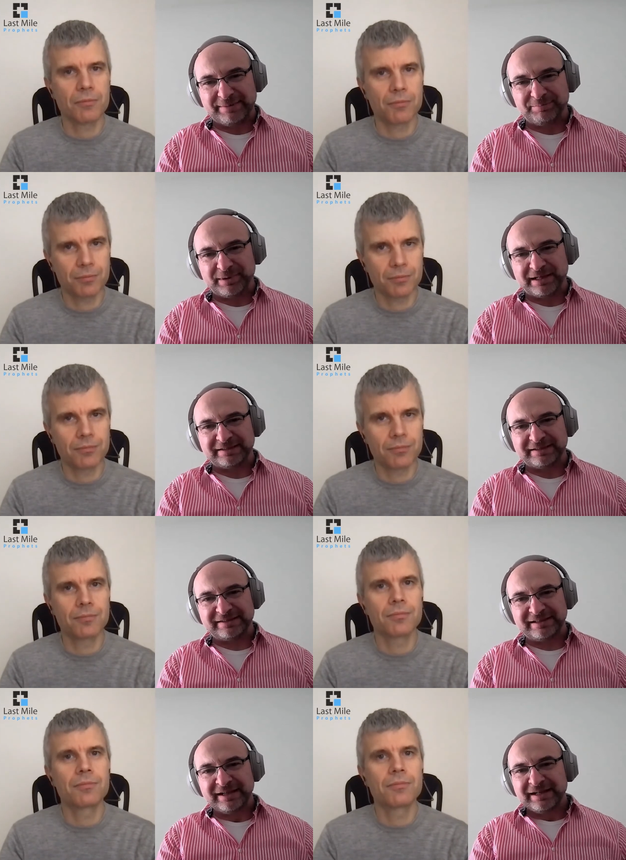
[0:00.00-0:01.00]
Speaker 1: app
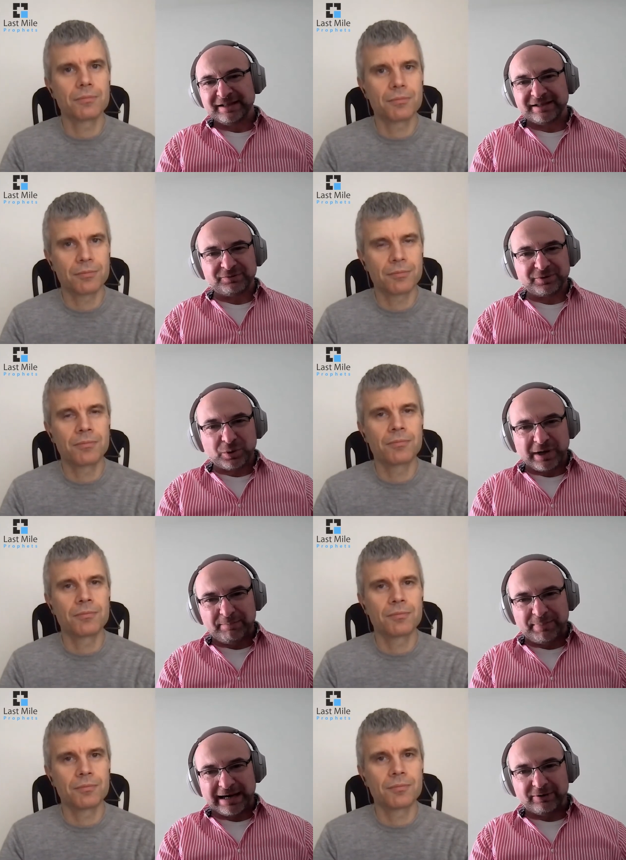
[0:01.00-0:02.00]
based. They don't require
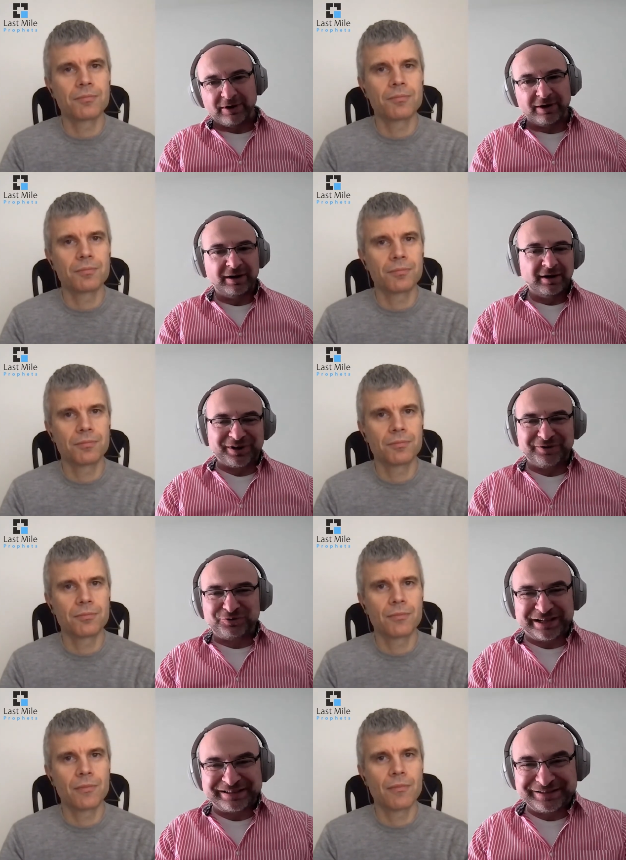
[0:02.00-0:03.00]
power. Our
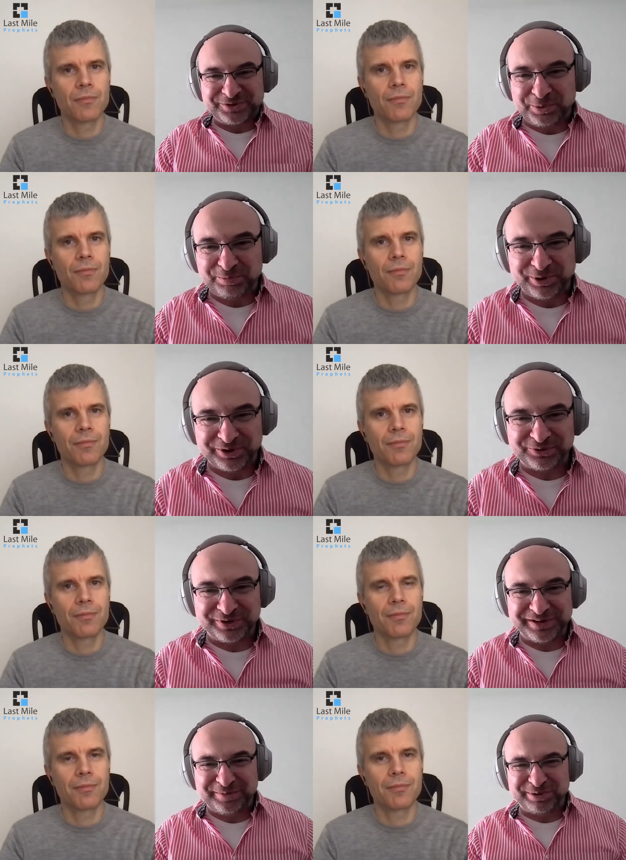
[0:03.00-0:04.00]
friends at Swipbox, for
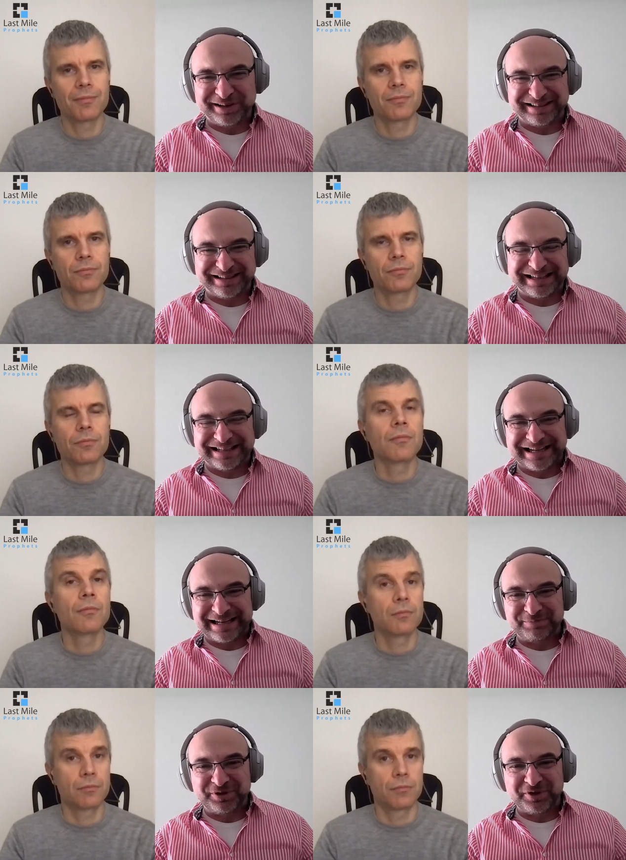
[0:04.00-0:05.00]
example, they
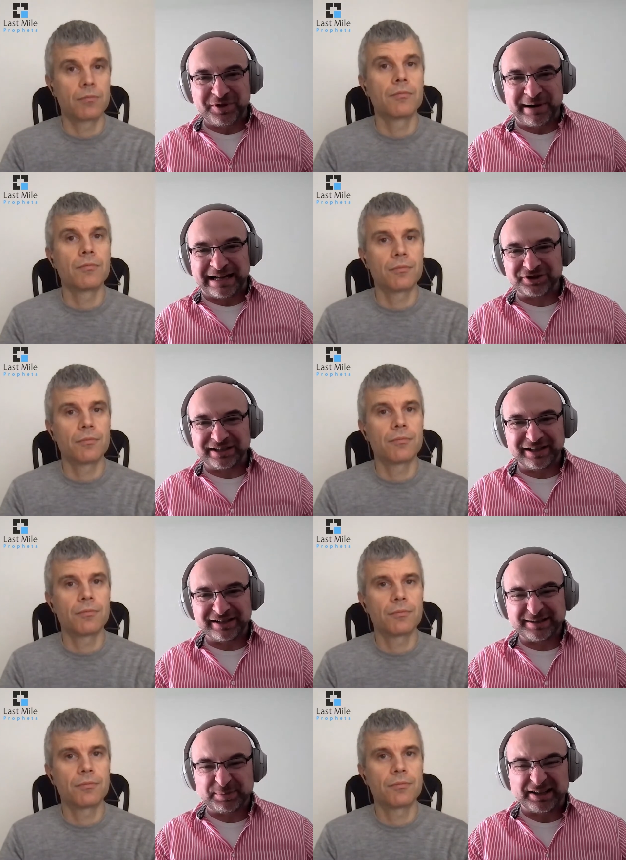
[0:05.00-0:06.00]
claim that the battery
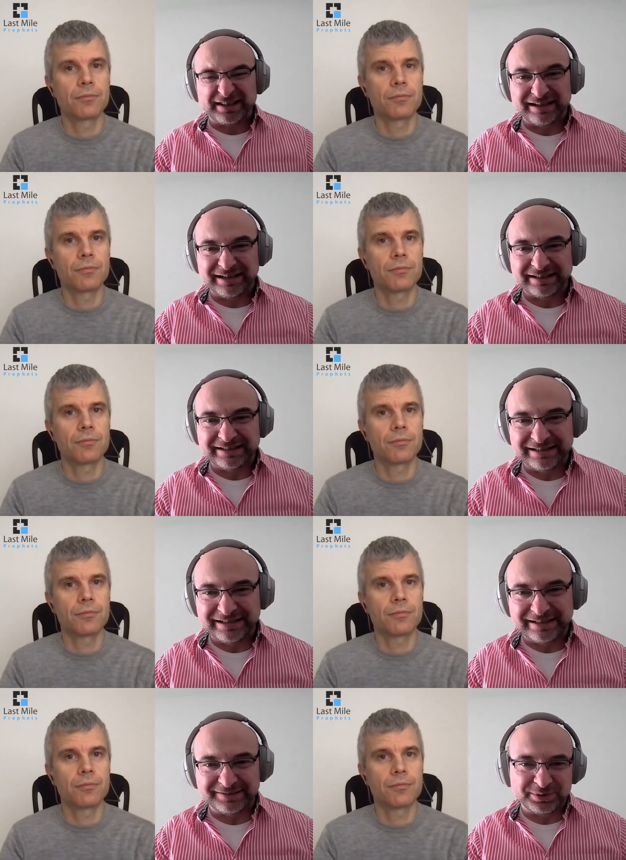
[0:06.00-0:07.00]
lasts about nine
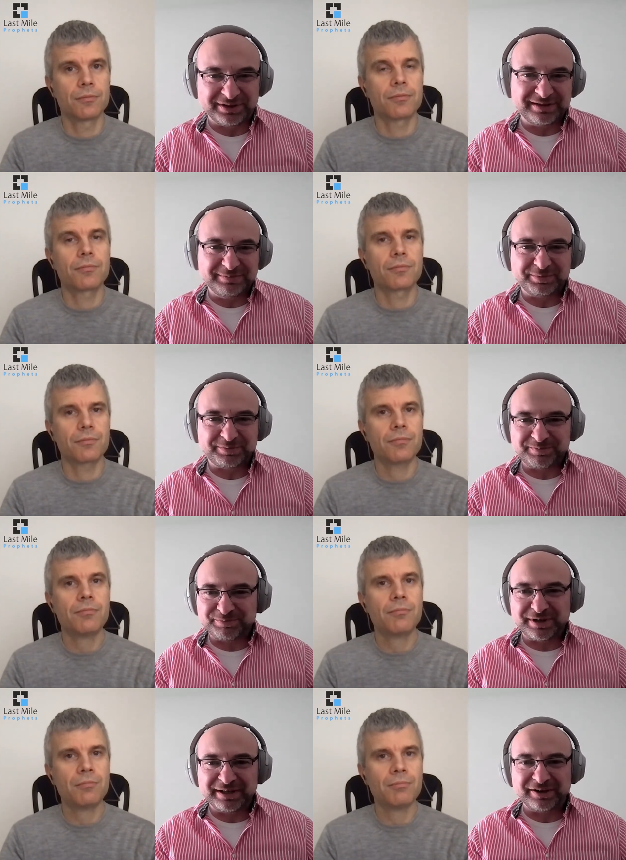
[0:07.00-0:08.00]
years, which seems
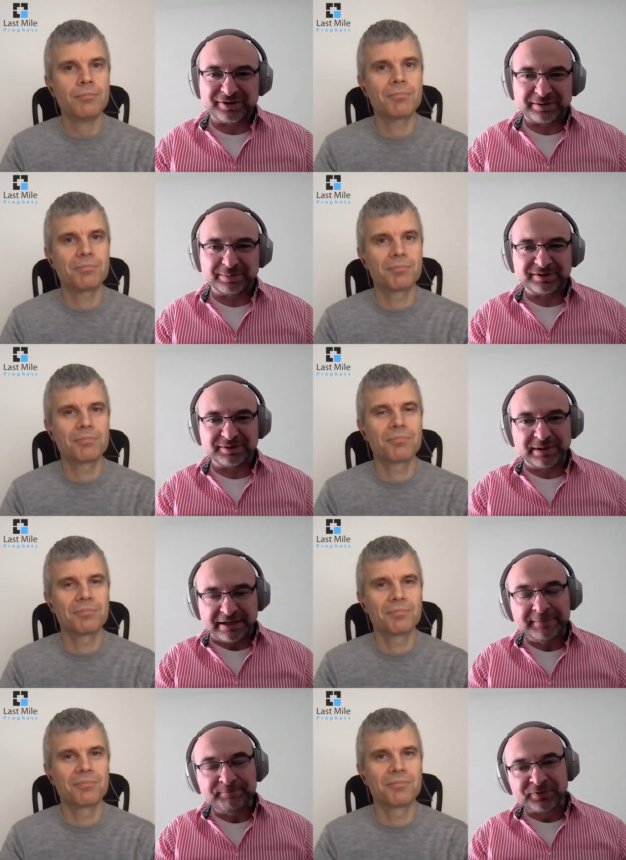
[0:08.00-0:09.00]
pretty incredible to
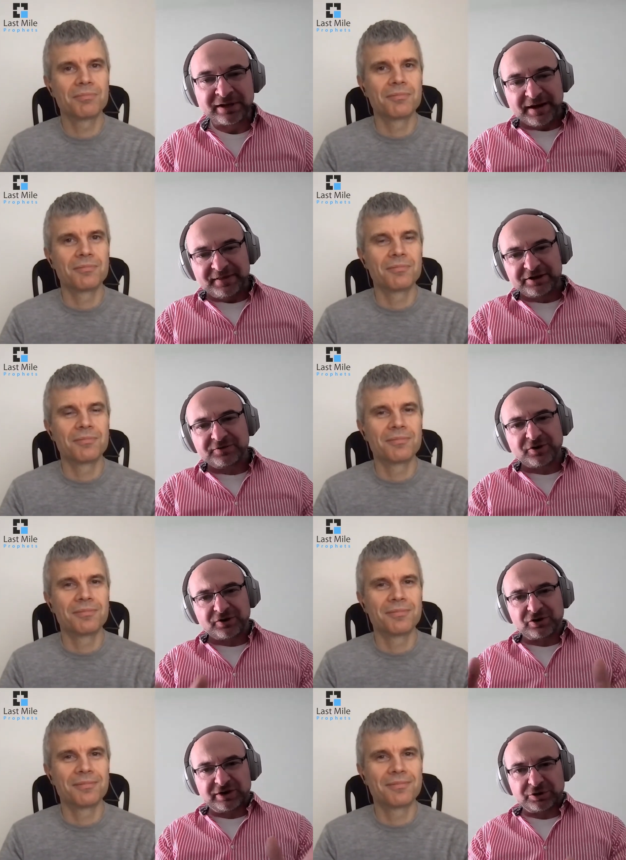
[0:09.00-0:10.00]
me. And then you've got the
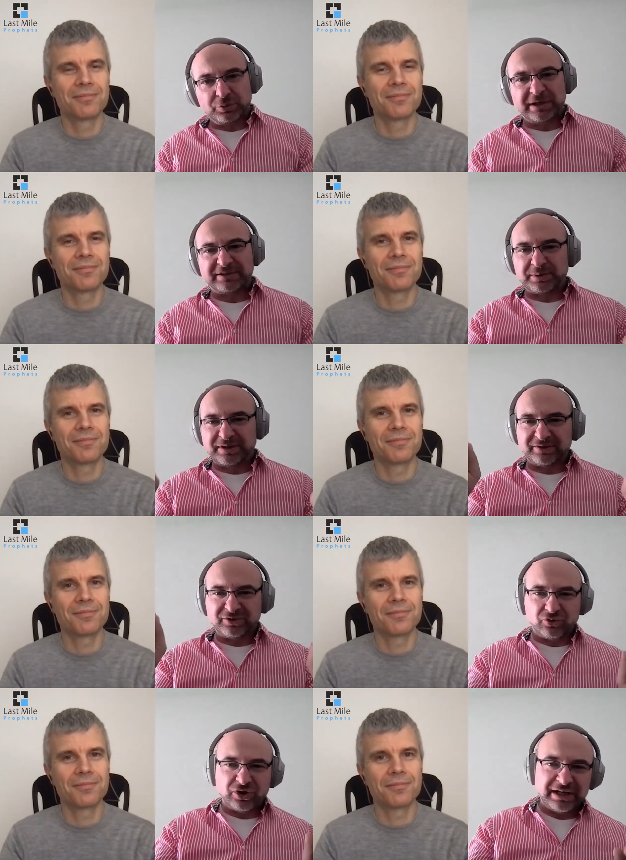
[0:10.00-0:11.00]
traditional ones with the
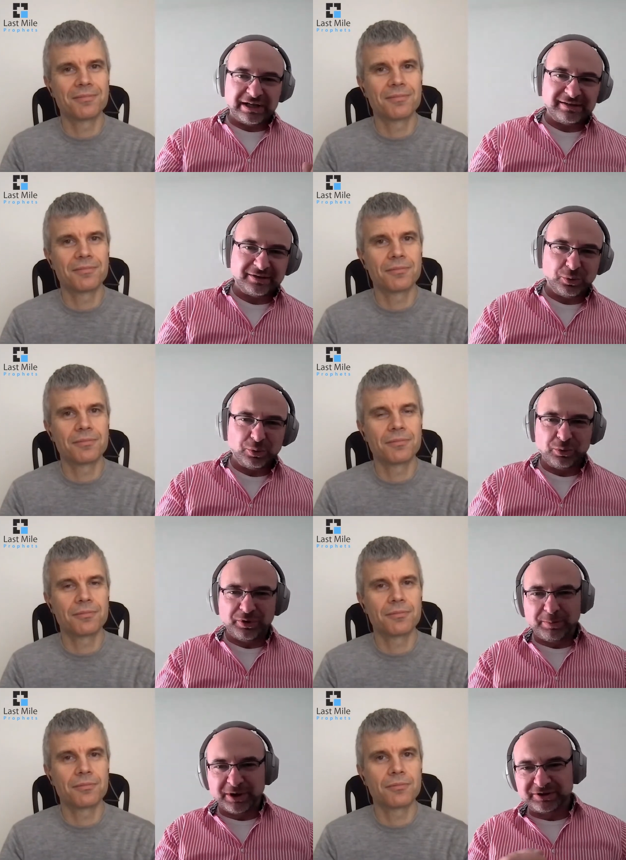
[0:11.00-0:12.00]
screens and all
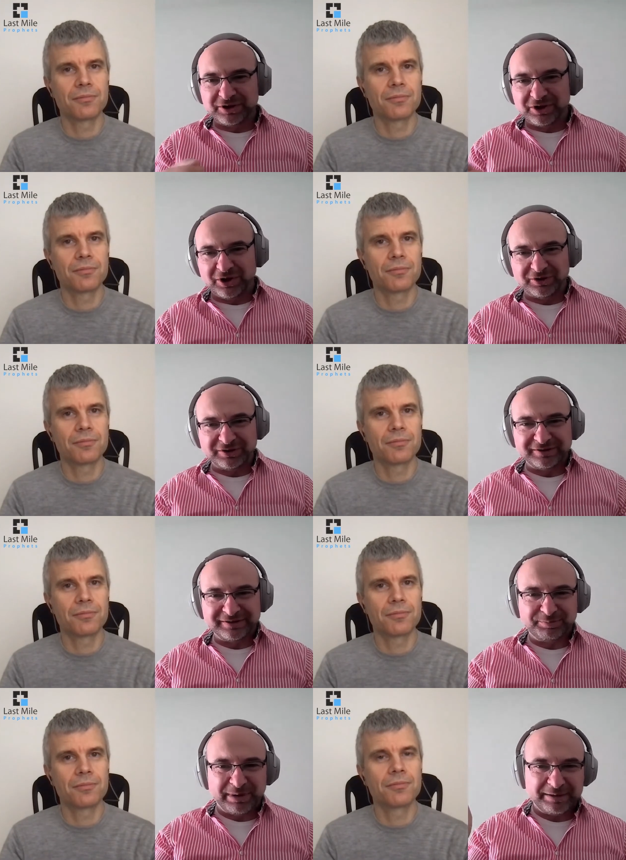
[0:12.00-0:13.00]
the mod
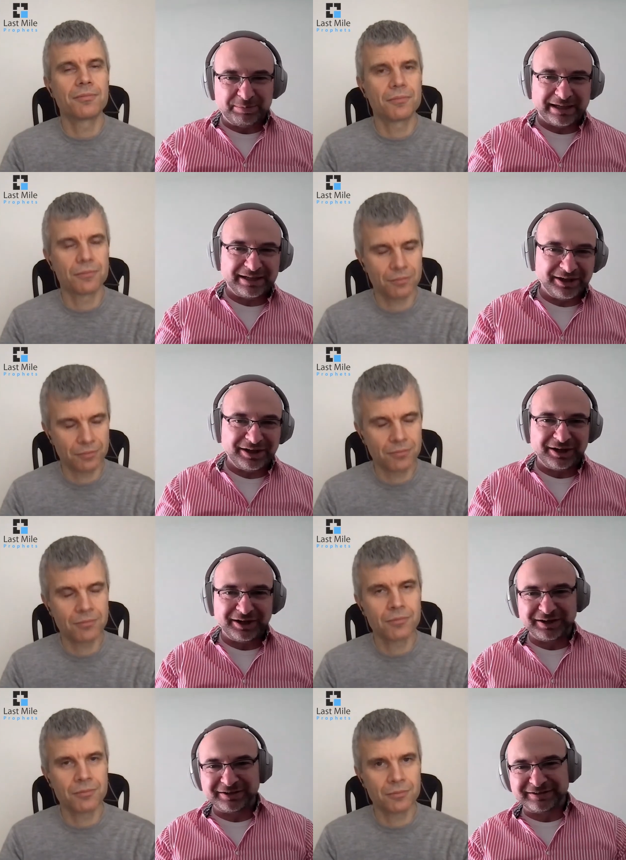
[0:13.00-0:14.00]
cons, pay by
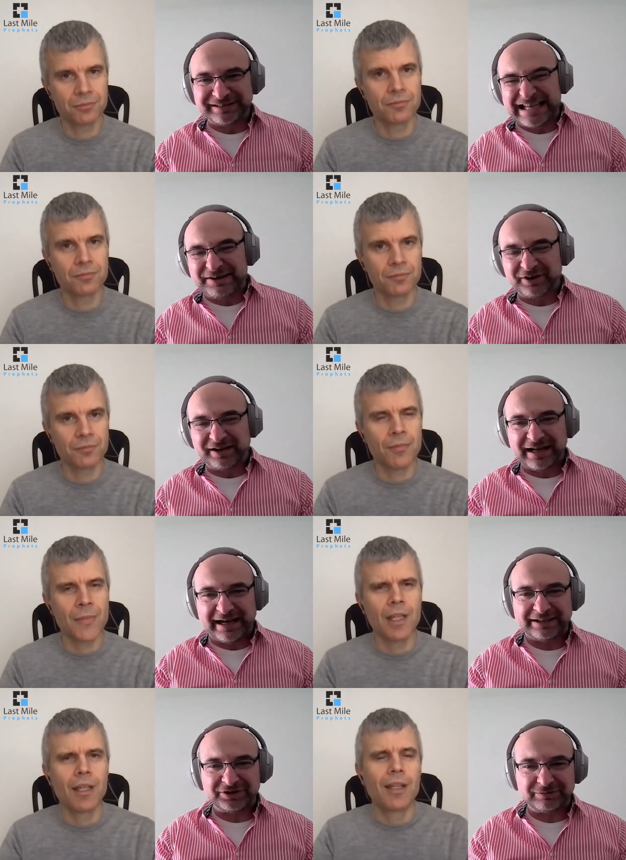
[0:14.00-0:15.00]
card, even
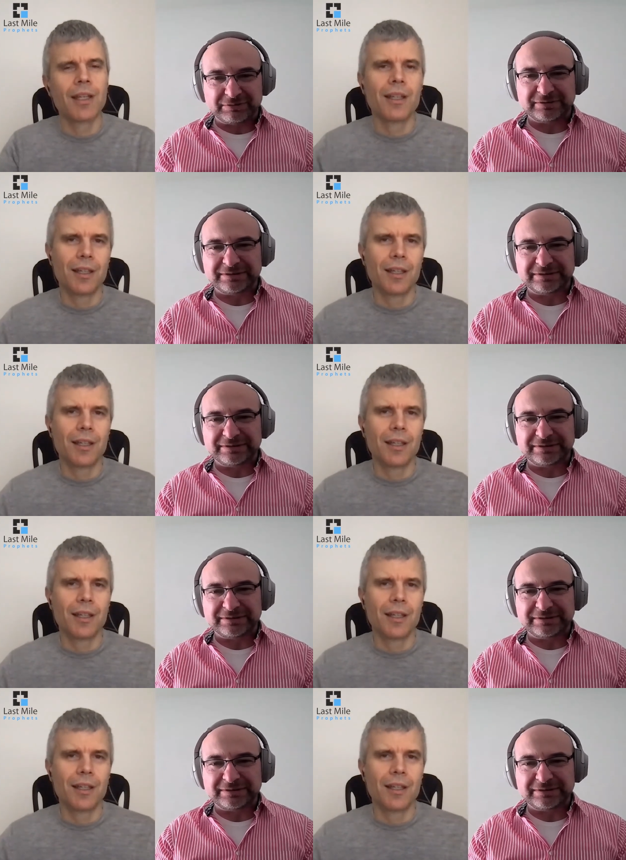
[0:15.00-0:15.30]
cash,